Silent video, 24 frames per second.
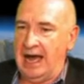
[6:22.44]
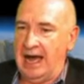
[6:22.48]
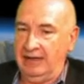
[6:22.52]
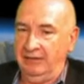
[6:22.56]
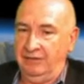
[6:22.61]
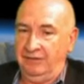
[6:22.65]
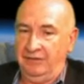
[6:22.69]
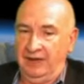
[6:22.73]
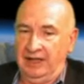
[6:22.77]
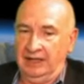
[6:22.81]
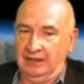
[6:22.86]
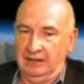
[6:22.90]

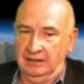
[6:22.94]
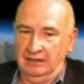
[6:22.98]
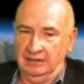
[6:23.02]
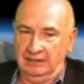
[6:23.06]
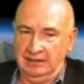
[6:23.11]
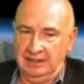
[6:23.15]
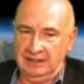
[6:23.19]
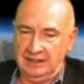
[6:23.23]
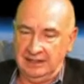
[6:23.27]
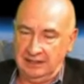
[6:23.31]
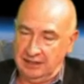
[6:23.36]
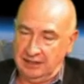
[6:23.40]
I
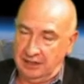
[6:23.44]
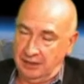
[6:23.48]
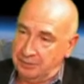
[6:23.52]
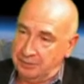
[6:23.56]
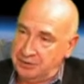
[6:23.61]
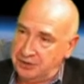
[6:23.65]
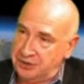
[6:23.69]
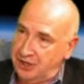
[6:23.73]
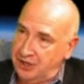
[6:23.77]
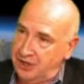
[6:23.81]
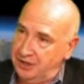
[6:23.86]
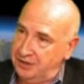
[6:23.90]
felt this is an
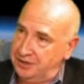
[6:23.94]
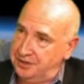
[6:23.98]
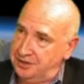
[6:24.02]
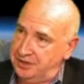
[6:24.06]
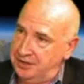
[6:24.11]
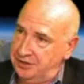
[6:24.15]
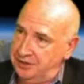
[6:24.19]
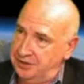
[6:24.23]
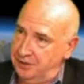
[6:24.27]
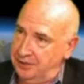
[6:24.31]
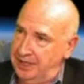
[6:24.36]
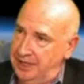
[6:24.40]
absurd
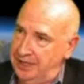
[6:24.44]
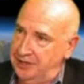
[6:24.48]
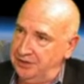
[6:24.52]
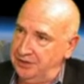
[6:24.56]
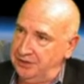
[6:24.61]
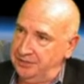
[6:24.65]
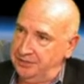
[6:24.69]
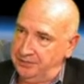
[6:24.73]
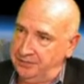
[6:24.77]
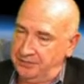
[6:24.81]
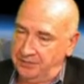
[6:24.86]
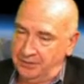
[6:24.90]

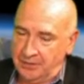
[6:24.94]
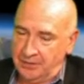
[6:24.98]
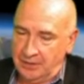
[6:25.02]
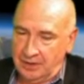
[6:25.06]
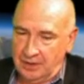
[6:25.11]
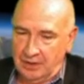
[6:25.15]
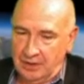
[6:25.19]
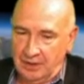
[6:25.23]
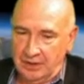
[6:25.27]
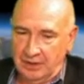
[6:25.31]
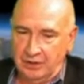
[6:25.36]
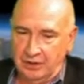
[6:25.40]
situation.
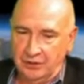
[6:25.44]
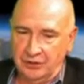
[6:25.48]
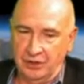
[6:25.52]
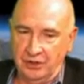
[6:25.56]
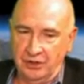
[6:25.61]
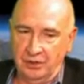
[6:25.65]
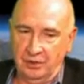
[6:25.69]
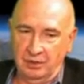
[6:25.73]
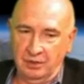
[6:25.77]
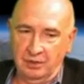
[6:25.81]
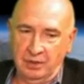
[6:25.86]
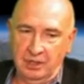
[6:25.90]

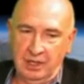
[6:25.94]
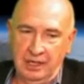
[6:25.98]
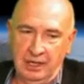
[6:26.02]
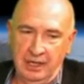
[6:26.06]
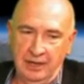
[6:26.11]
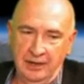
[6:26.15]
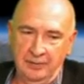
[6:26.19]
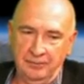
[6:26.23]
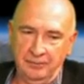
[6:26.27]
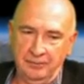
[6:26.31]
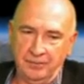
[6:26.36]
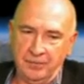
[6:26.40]
So
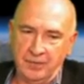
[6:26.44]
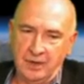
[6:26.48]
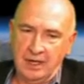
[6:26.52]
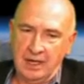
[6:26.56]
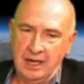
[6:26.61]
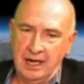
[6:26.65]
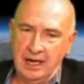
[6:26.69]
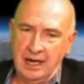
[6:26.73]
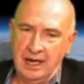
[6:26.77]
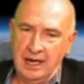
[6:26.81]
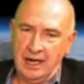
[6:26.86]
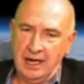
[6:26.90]

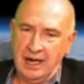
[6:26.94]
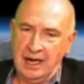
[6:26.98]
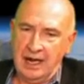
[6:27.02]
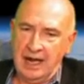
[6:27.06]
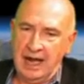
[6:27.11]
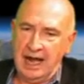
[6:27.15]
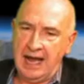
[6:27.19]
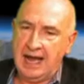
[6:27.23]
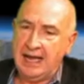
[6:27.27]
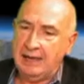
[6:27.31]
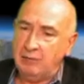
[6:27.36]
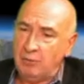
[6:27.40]

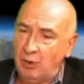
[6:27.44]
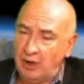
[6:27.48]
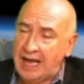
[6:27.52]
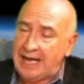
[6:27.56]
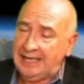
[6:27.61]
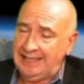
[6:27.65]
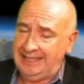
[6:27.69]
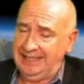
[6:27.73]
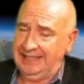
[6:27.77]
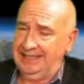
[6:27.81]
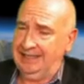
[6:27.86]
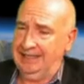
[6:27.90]
what
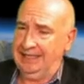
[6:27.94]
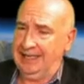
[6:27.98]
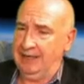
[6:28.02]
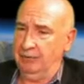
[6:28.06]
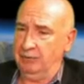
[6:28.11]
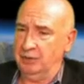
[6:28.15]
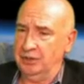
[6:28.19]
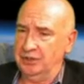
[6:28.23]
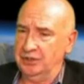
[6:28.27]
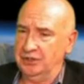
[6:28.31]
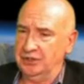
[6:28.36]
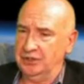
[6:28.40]
I did
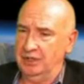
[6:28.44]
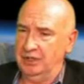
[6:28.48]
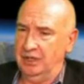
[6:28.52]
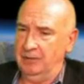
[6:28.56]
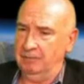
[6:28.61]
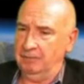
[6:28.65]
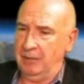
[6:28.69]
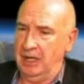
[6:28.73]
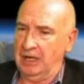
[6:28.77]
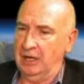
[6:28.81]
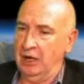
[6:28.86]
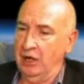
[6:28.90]
was
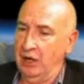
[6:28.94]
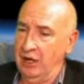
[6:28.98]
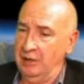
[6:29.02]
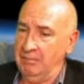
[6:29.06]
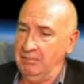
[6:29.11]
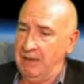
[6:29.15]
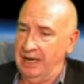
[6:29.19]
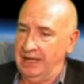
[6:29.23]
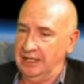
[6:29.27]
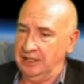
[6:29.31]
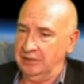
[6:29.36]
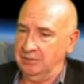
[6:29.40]

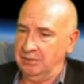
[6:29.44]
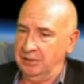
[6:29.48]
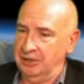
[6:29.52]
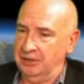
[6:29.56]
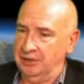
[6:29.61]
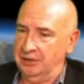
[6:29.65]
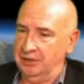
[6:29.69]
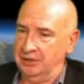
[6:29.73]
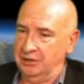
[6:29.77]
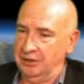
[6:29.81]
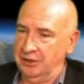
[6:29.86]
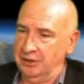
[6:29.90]
alert
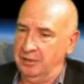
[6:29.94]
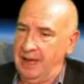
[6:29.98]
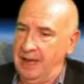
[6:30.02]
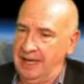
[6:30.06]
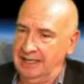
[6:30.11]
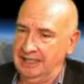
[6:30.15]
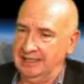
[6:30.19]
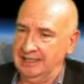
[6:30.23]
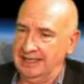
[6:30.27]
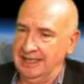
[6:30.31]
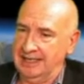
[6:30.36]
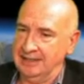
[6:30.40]
management to
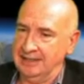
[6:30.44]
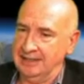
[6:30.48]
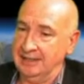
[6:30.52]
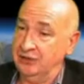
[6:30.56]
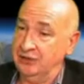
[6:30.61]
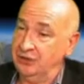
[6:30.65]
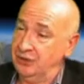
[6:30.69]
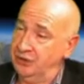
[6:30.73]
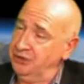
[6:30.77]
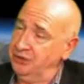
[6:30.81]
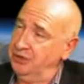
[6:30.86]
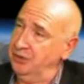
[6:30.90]
my stance
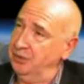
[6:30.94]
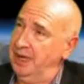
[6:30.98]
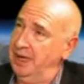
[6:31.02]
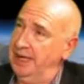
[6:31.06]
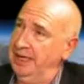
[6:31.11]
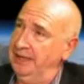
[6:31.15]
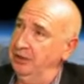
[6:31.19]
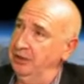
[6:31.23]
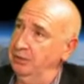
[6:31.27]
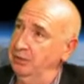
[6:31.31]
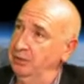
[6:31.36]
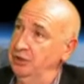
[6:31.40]
in such a
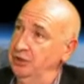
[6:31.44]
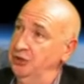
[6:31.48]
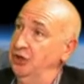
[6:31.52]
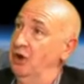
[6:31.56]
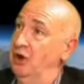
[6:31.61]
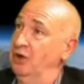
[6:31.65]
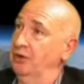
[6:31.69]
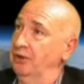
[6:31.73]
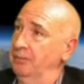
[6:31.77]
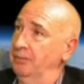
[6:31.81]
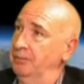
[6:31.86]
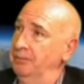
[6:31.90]
way that would
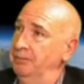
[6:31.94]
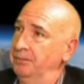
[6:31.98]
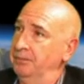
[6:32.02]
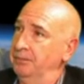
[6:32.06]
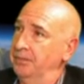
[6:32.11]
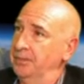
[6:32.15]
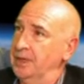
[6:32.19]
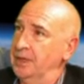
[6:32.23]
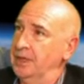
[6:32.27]
shock them.